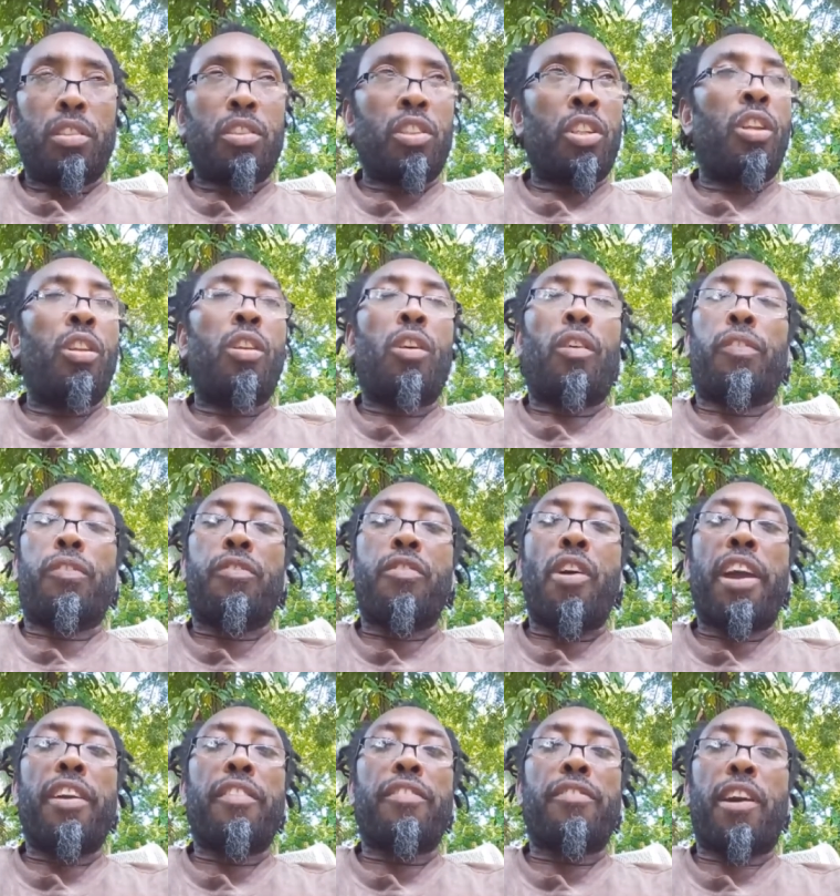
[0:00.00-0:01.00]
You, love
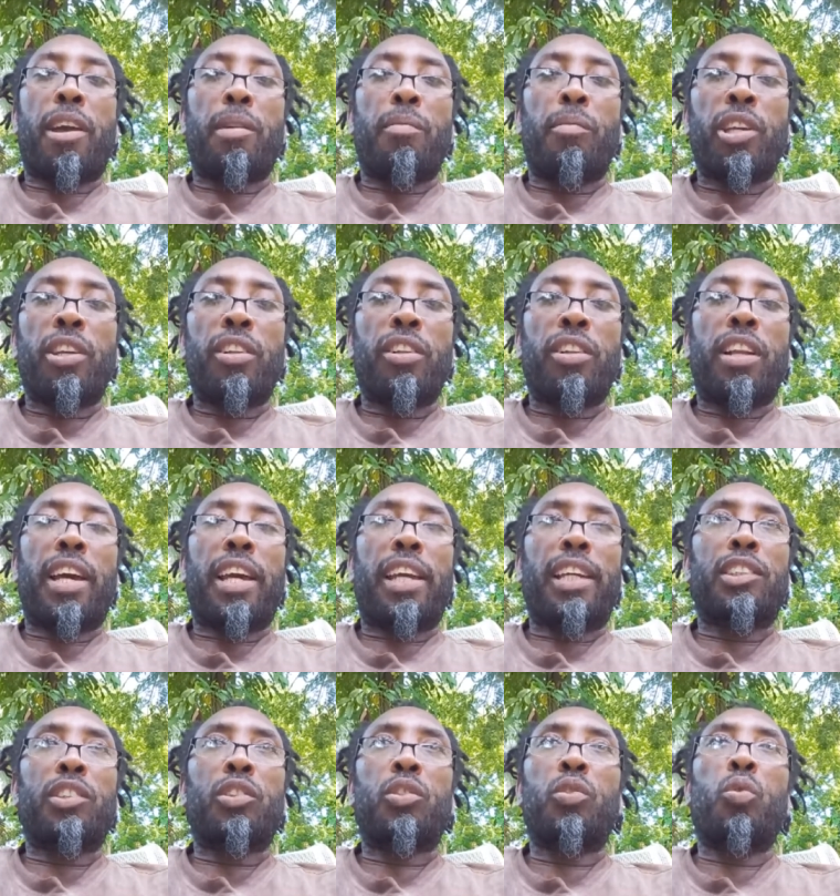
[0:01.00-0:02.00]
fry fry, but you don't
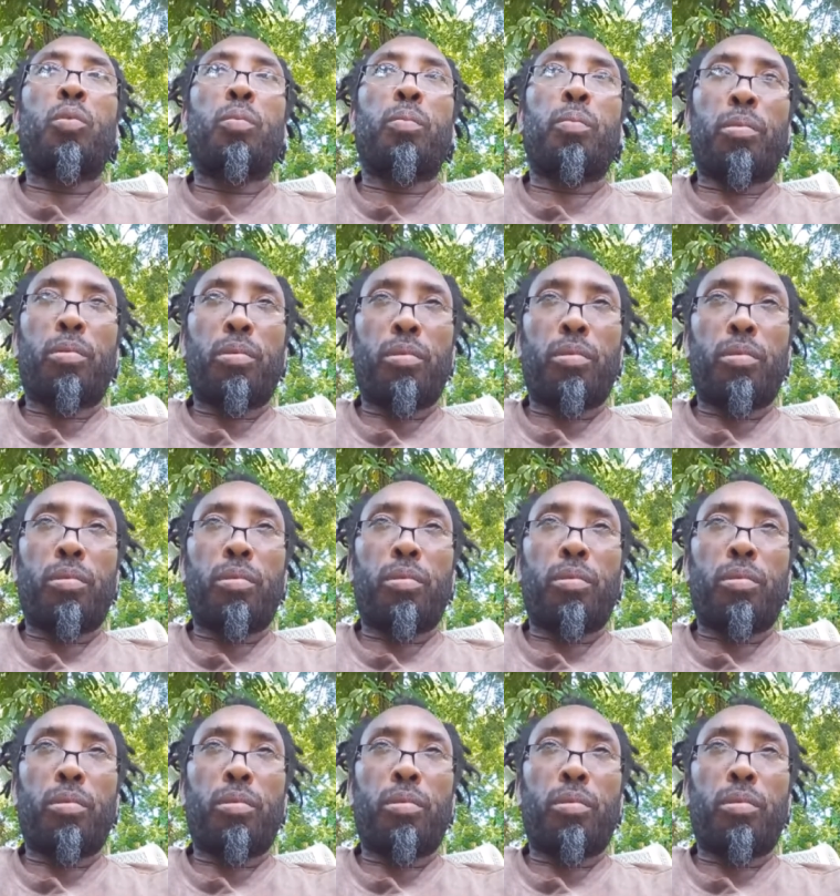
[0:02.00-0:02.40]
like soup.